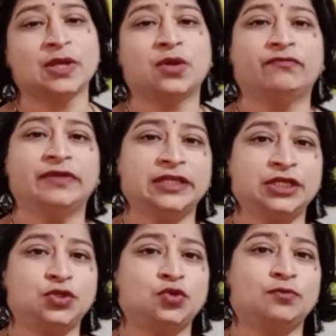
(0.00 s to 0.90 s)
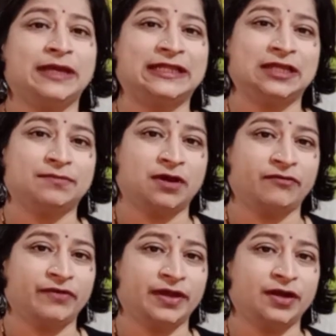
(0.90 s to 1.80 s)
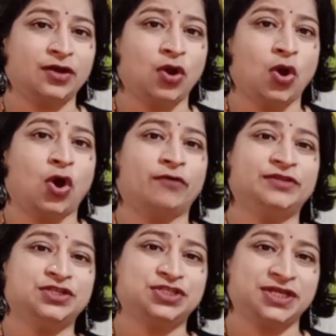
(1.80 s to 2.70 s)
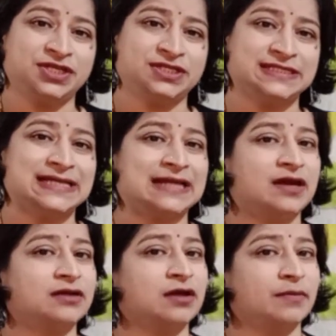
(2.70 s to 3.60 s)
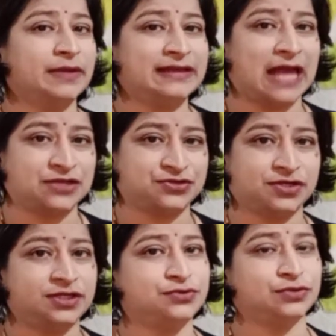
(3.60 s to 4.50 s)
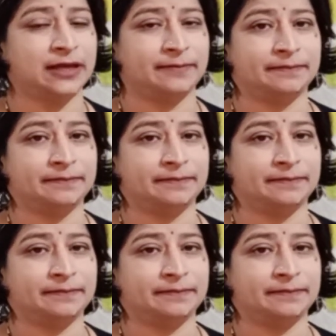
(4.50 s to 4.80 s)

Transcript: We need to make them aware of the changes that are coming naturally to them.